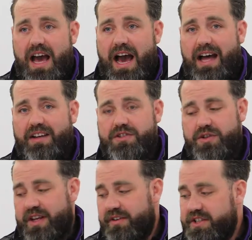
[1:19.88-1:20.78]
and
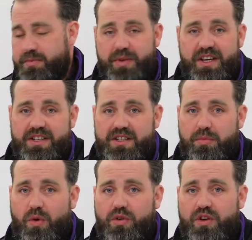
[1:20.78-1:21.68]
so there is peer
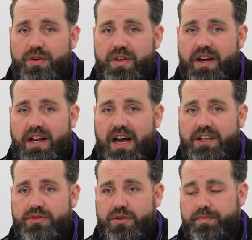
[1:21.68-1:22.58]
support going in the
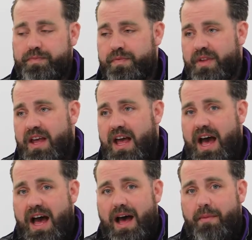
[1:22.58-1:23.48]
classroom.
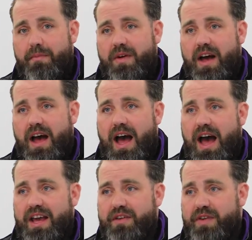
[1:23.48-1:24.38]

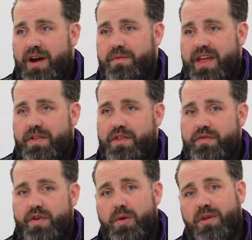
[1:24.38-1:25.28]
I found then the
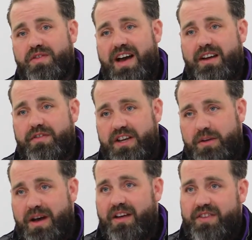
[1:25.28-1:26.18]
verbal
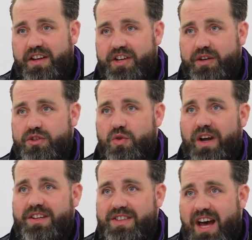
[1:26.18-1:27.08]
feedback videos
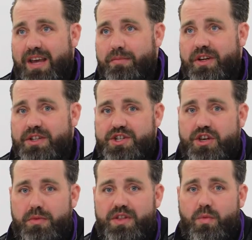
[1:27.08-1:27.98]
quite time
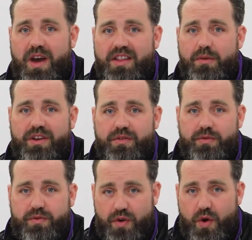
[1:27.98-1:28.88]
consuming the way that we
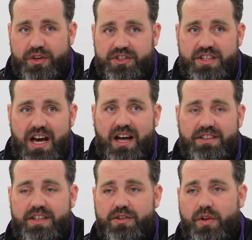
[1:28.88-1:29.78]
first
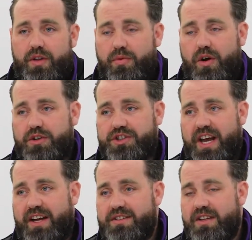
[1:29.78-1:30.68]
started on the
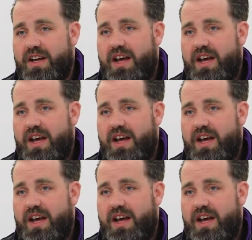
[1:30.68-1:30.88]
project.